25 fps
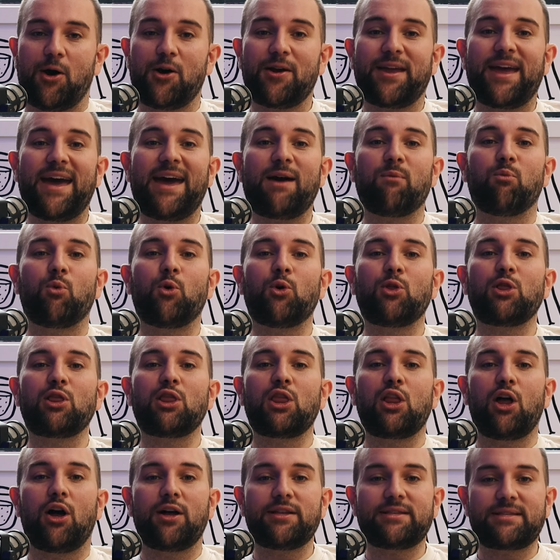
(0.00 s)
Okay, well,
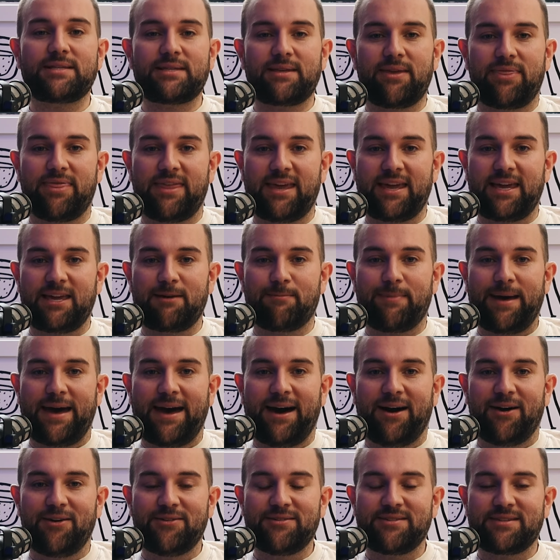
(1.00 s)
lots to think
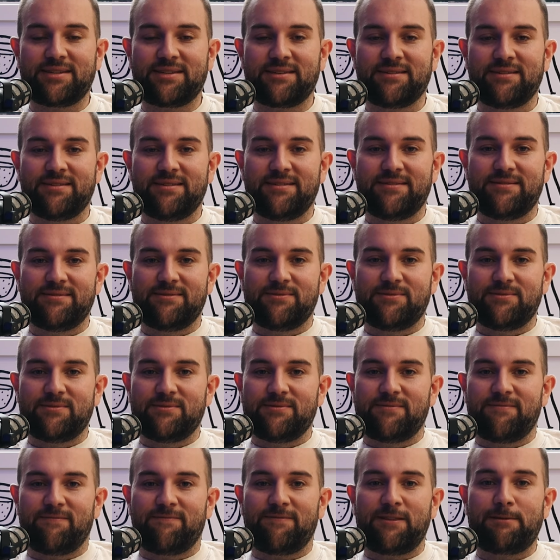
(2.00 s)
about.
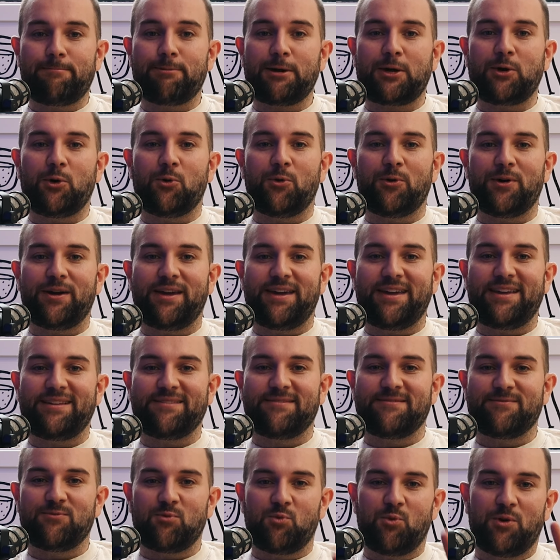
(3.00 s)
Flip a
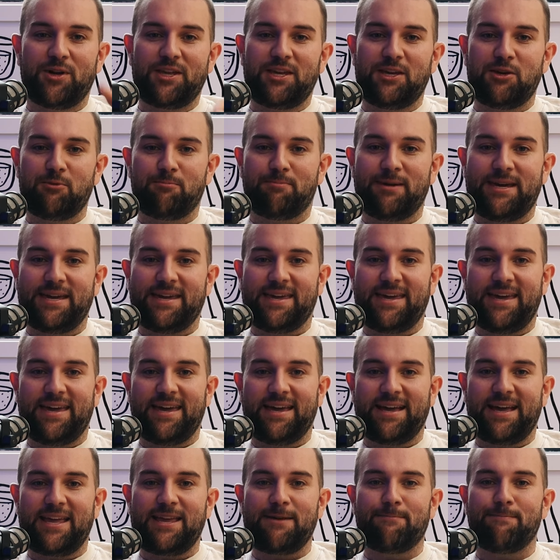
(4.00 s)
coin. What are you
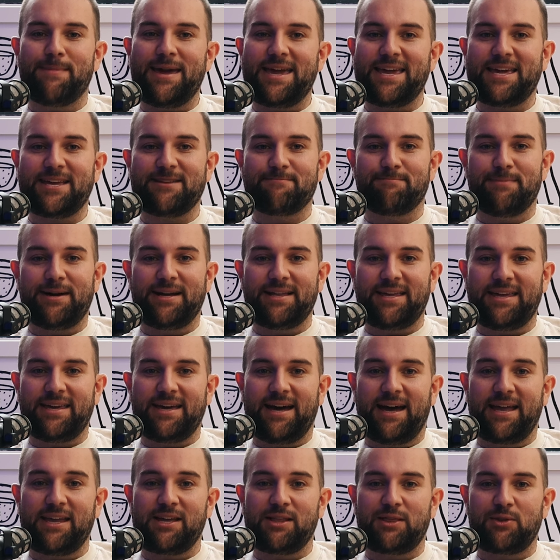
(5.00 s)
picking? Are you making money?
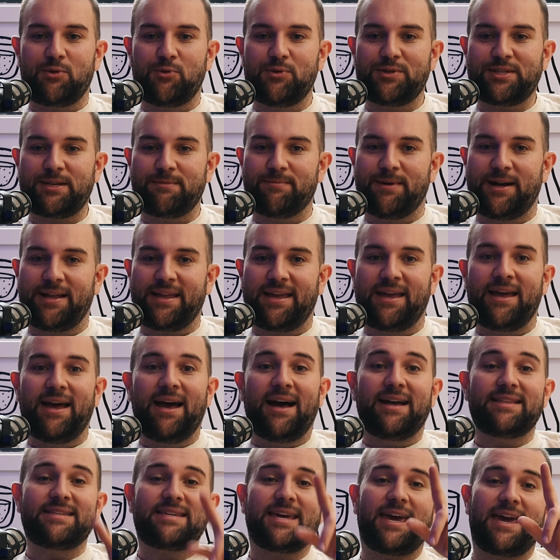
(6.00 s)
Are you losing money?
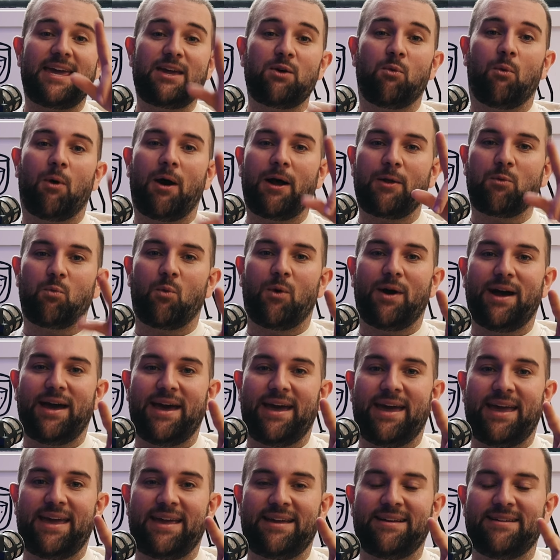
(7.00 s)
Tell you one
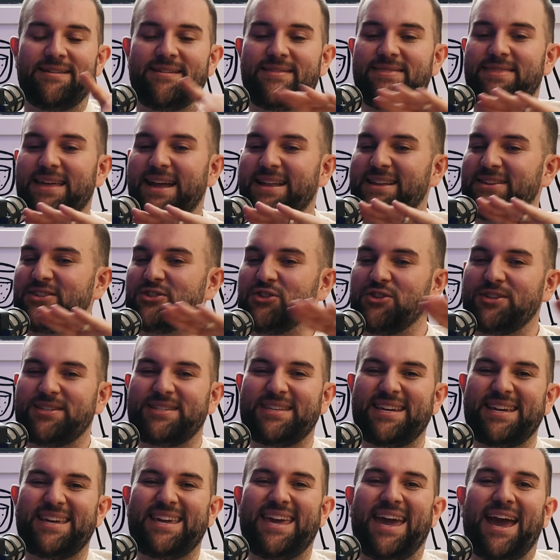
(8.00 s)
way that is
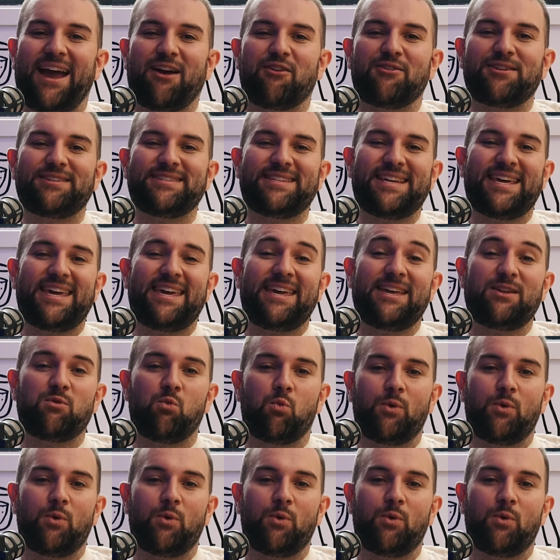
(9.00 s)
just a guaranteed